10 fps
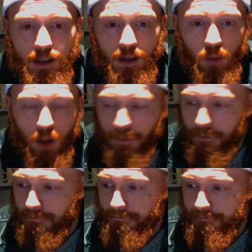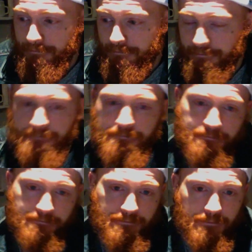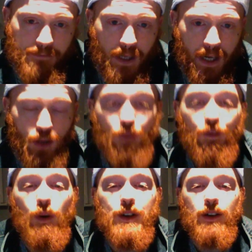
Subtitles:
Well, I look forward to your